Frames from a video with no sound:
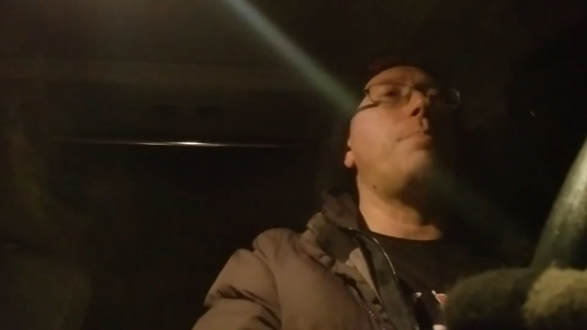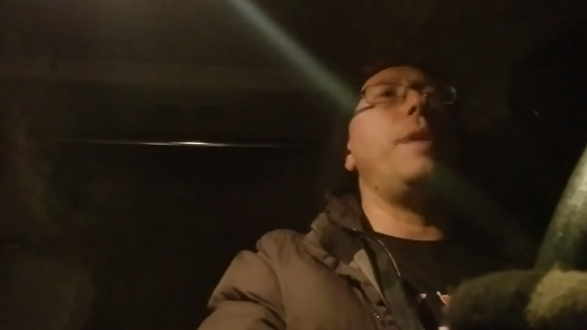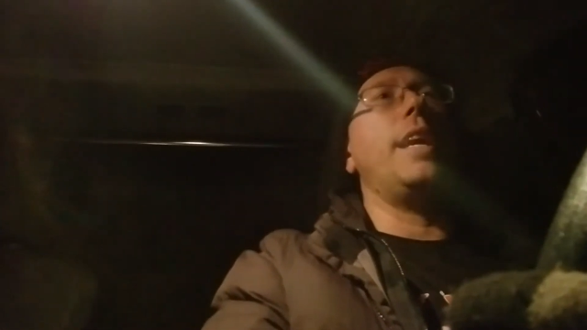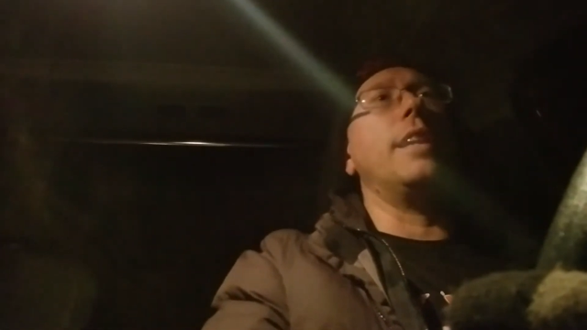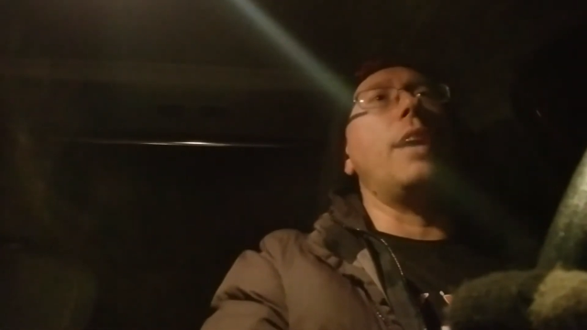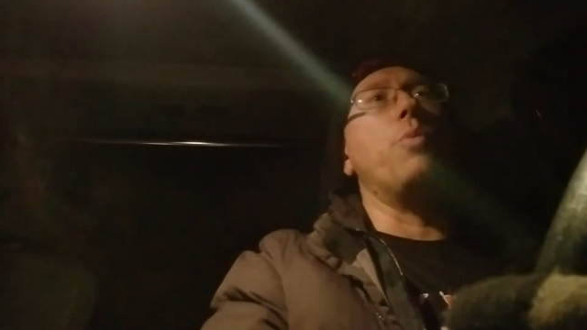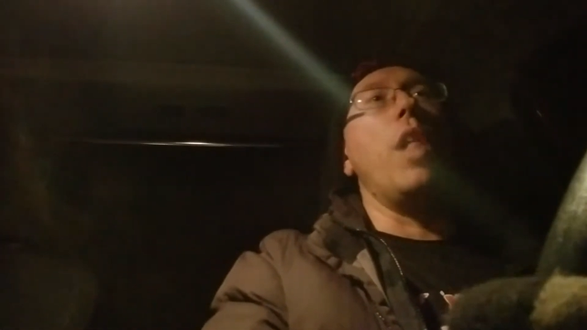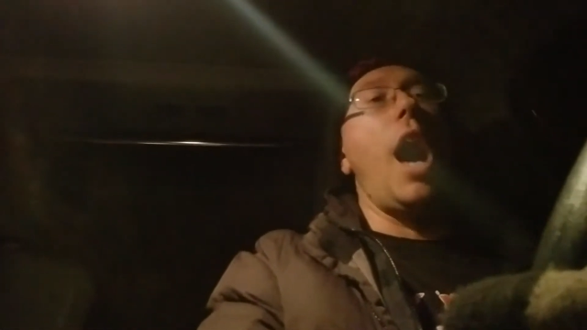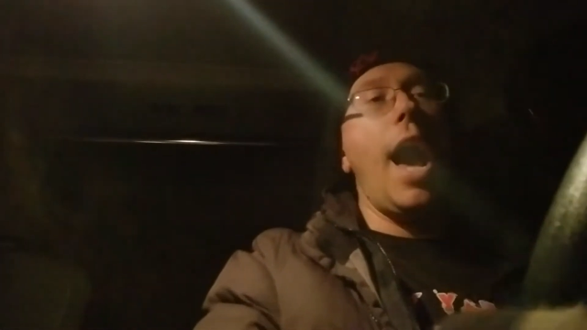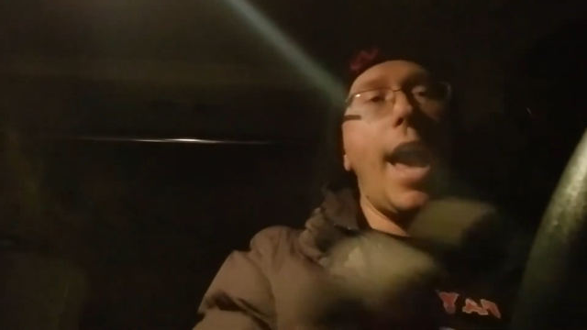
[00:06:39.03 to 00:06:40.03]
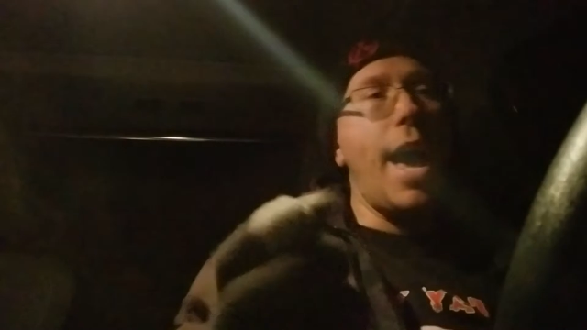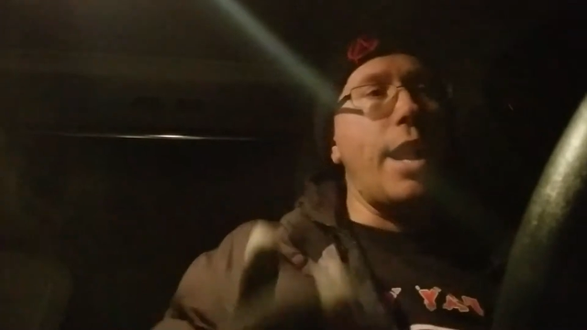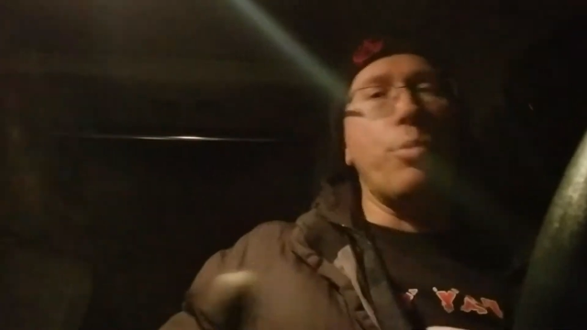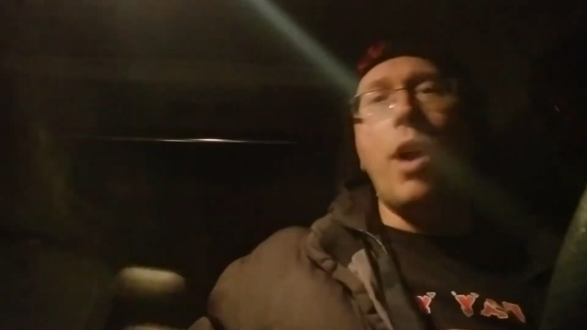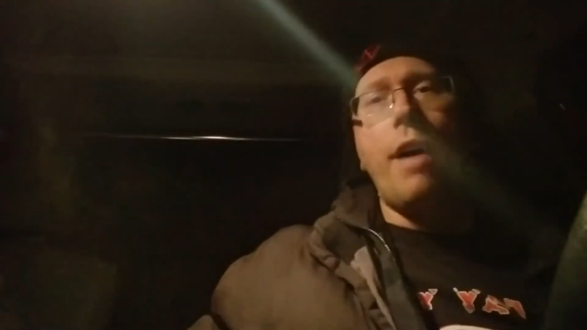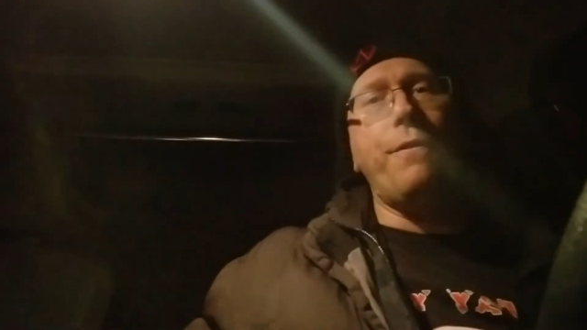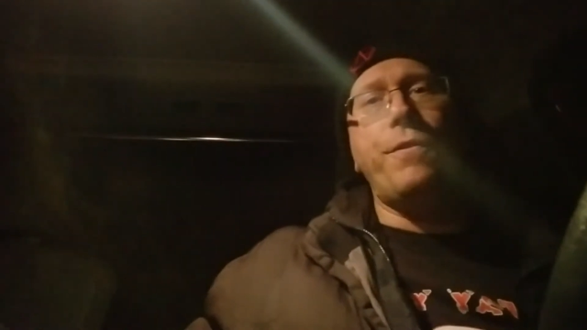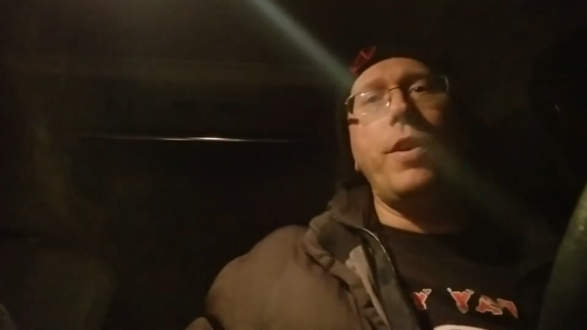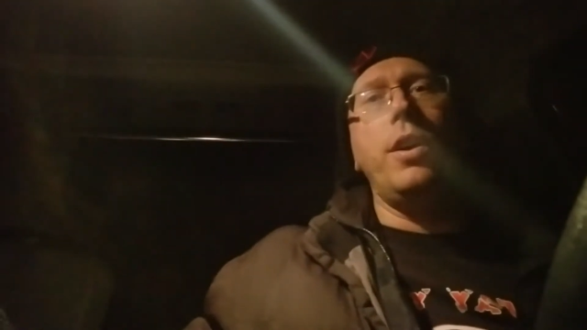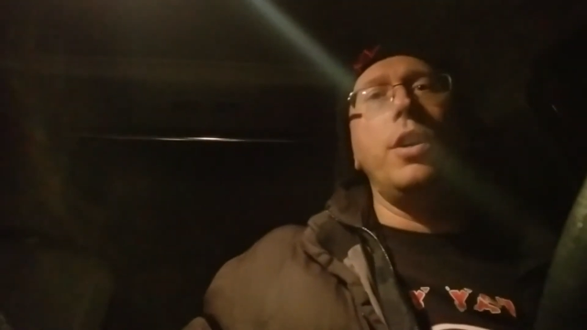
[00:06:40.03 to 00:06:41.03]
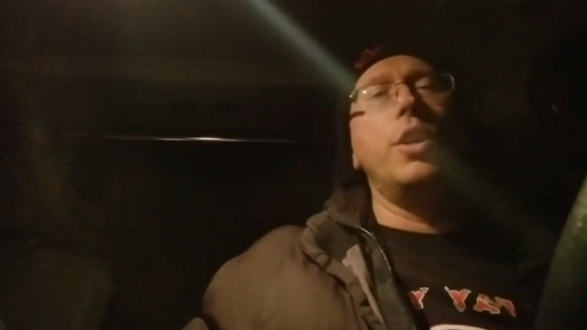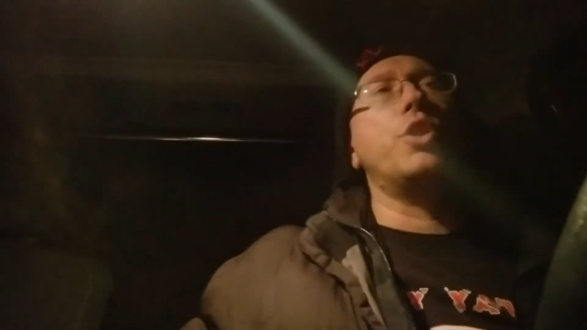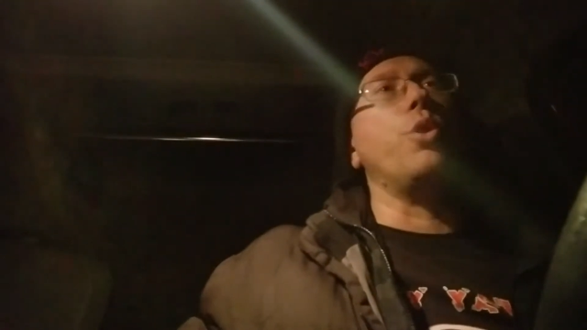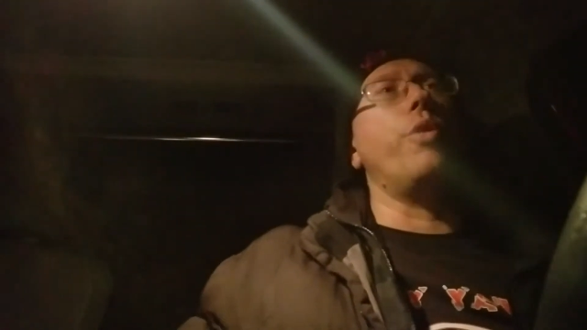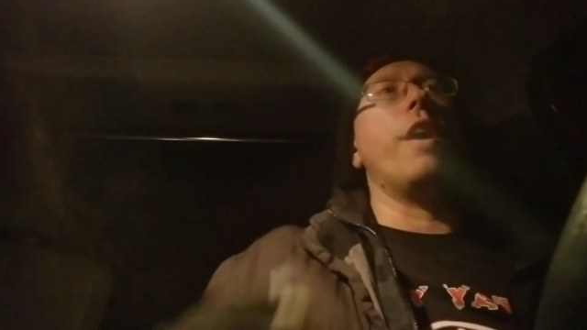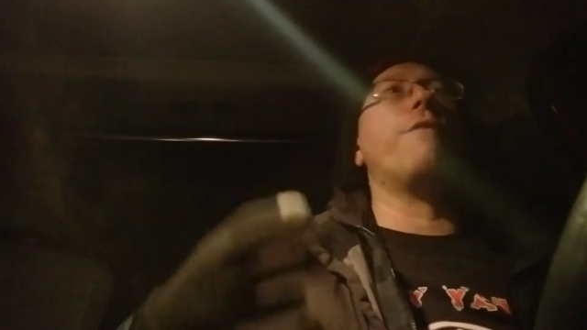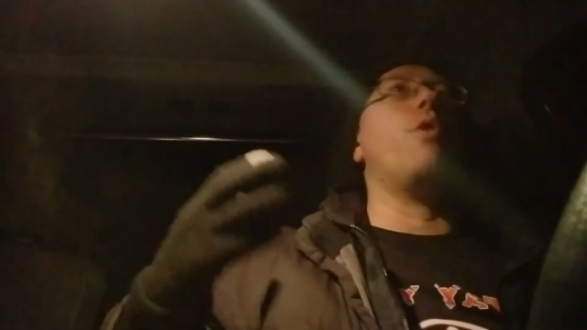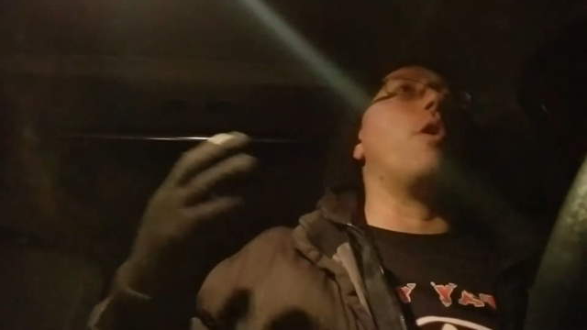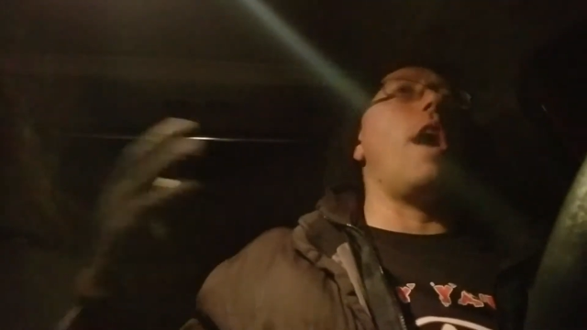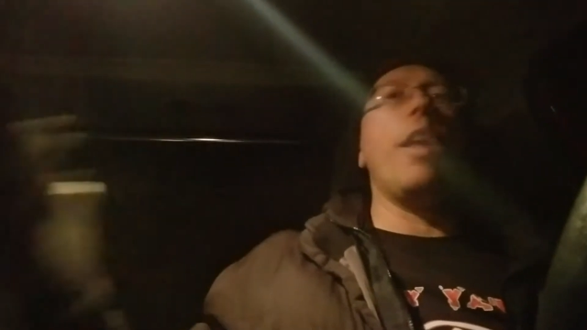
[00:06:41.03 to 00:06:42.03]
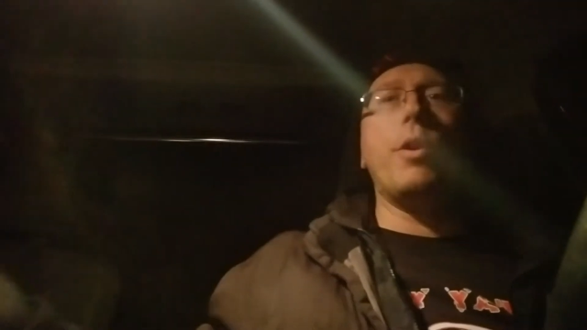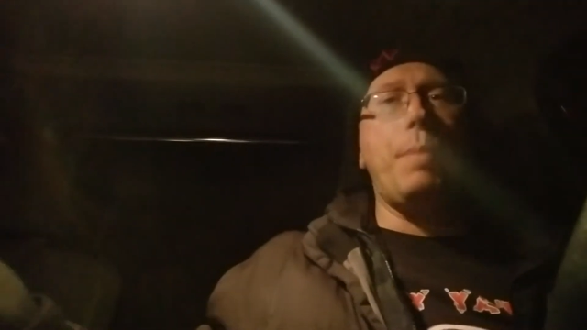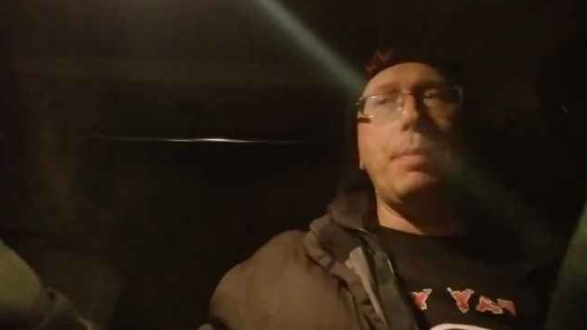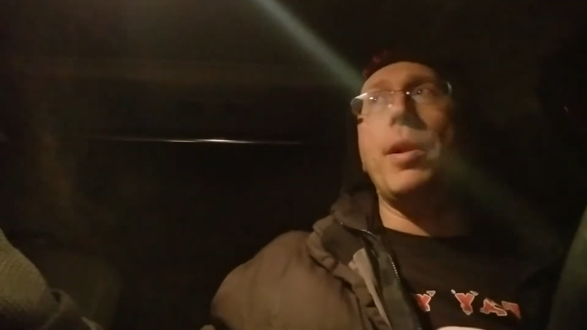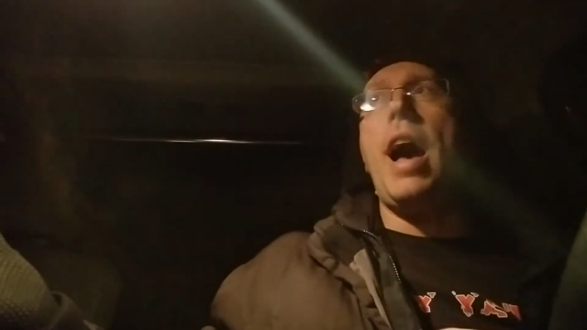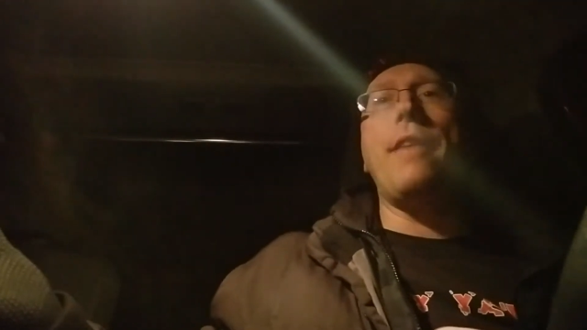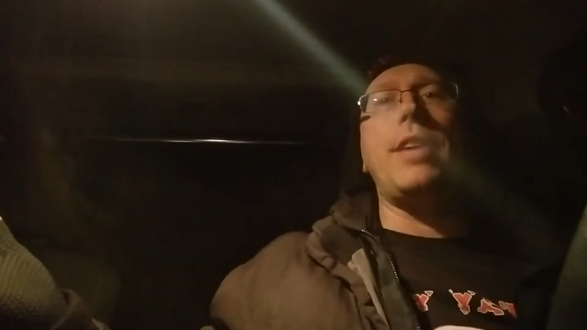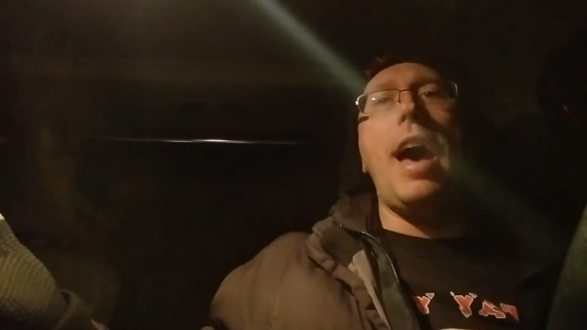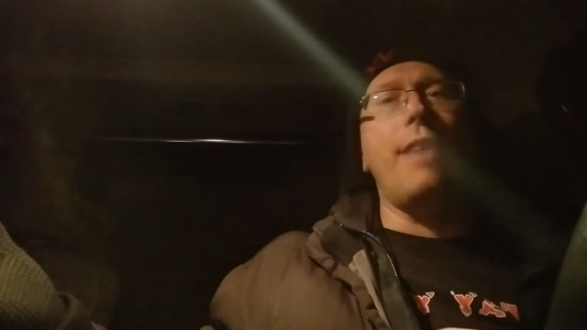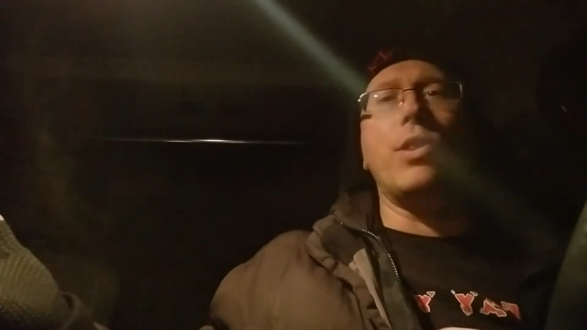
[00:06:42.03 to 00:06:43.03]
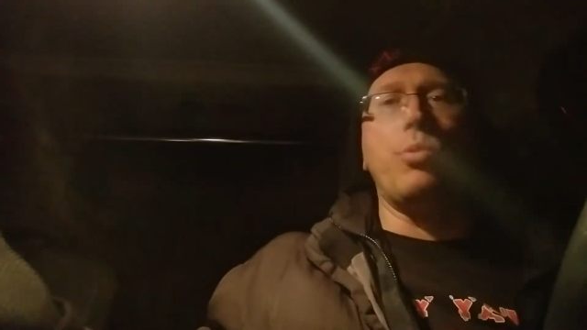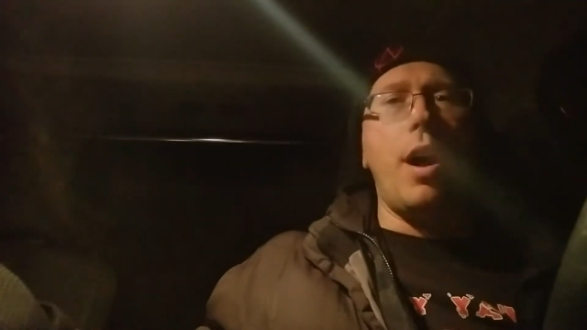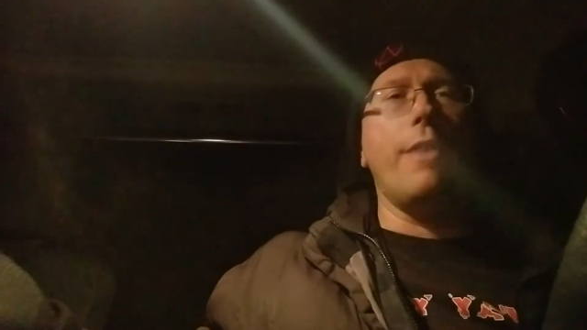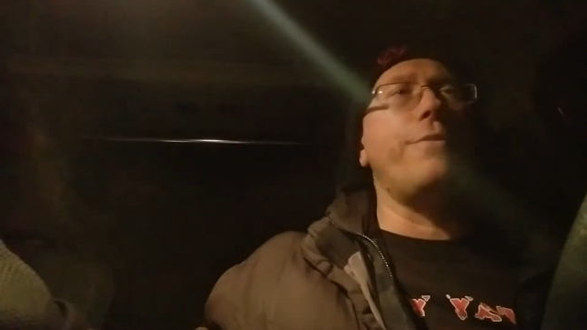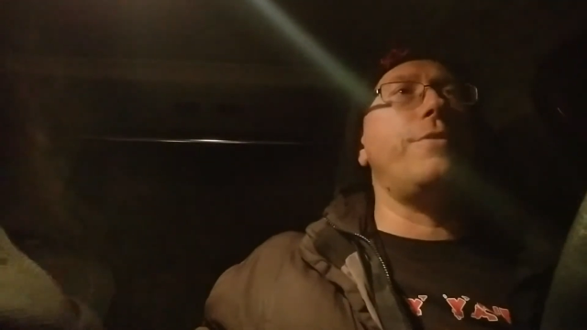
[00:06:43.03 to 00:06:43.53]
being like, well, I had it rough, so therefore other people have to have it rough